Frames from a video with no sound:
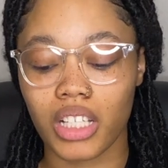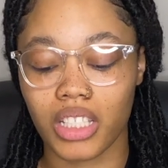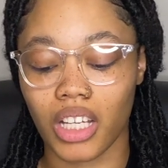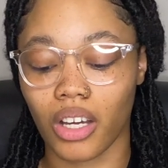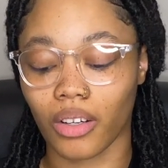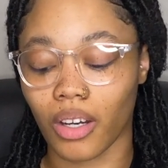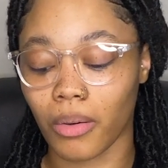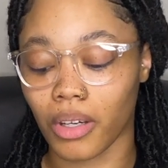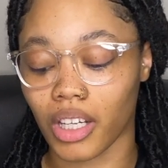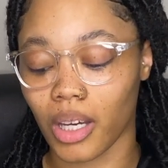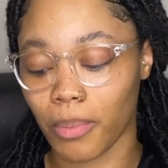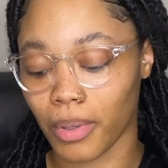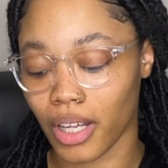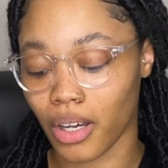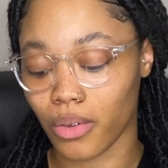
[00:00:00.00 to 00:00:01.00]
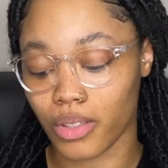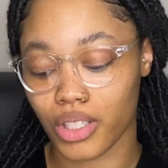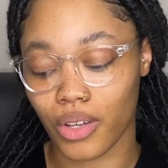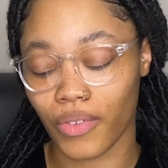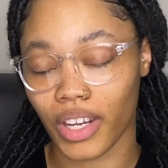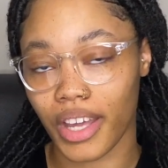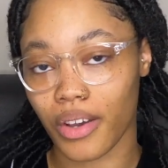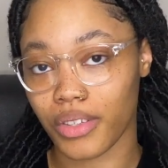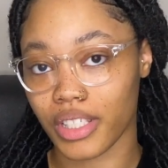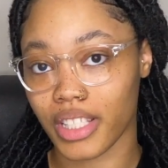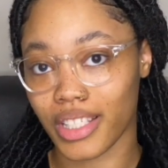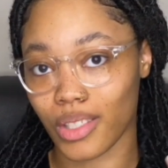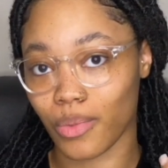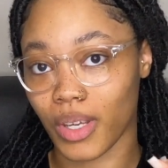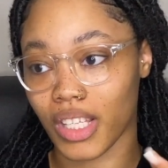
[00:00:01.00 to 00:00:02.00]
So I'm going to upload two videos
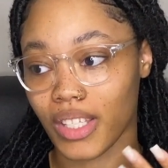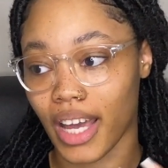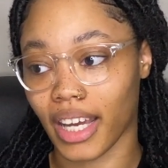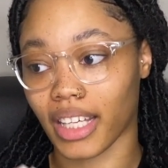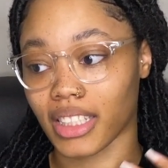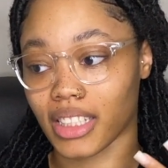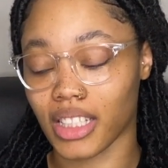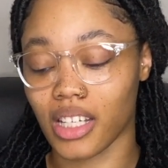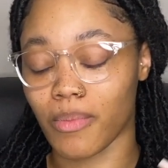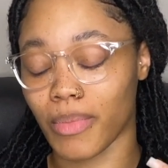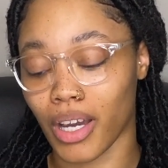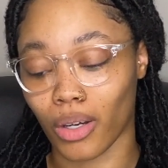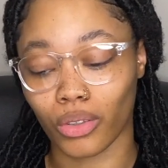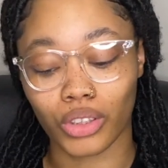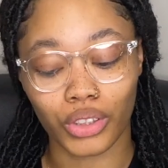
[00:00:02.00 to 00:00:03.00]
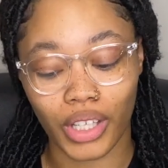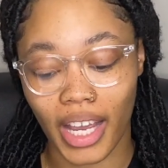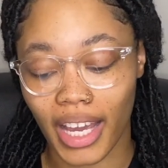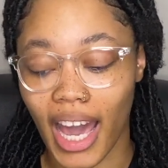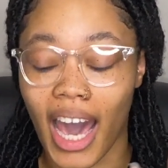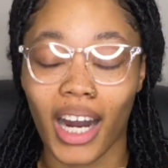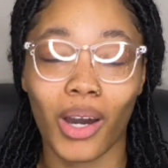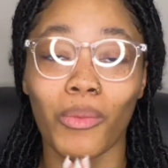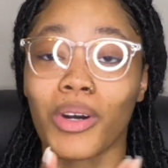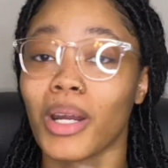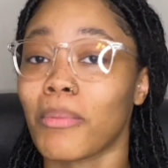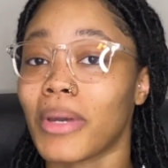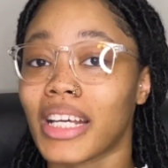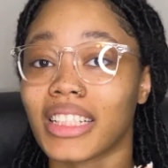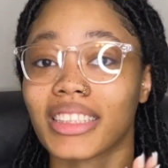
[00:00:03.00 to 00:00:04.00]
this week so I can still be on track. I don't want
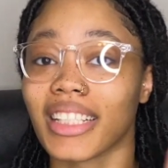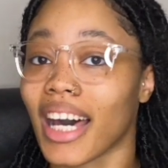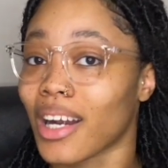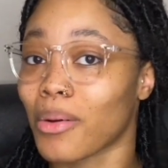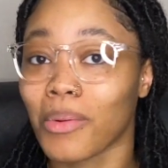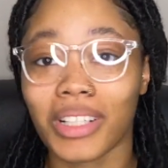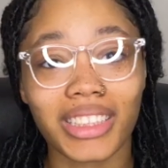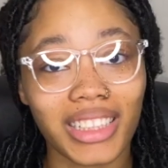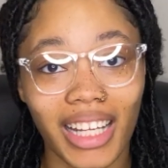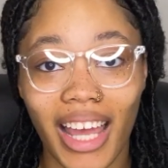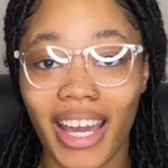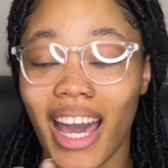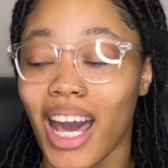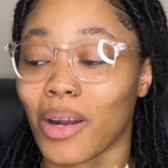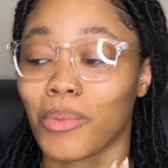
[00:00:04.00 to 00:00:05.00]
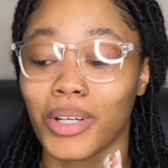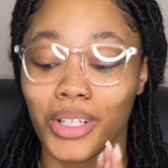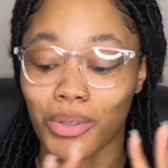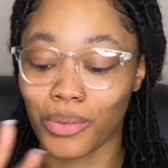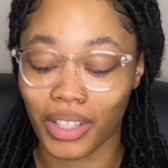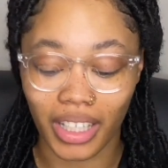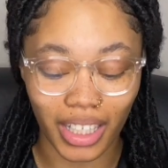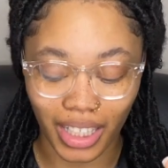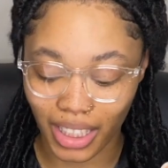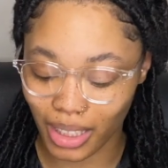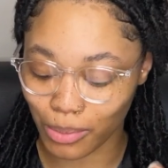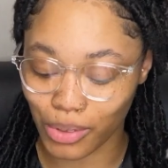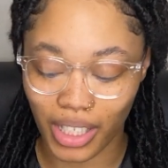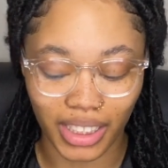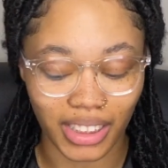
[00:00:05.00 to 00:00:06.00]
to miss. I don't want to slack. I don't want to do none of it.
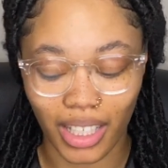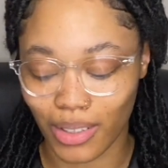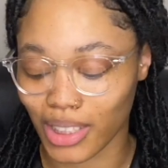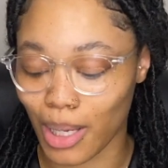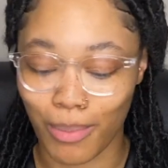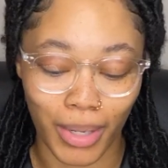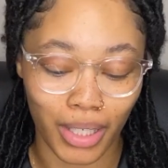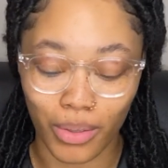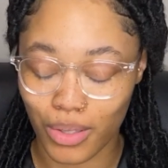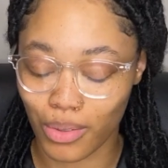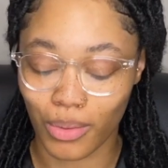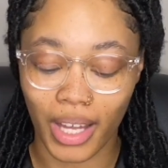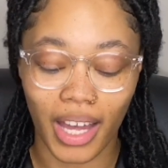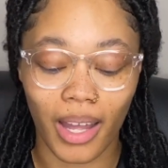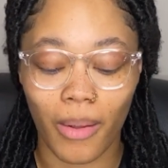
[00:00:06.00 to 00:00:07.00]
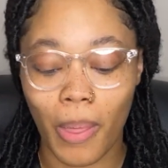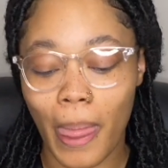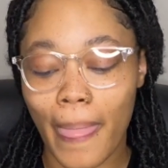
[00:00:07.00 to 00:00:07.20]
I'm trying to stay on top of my YouTube game.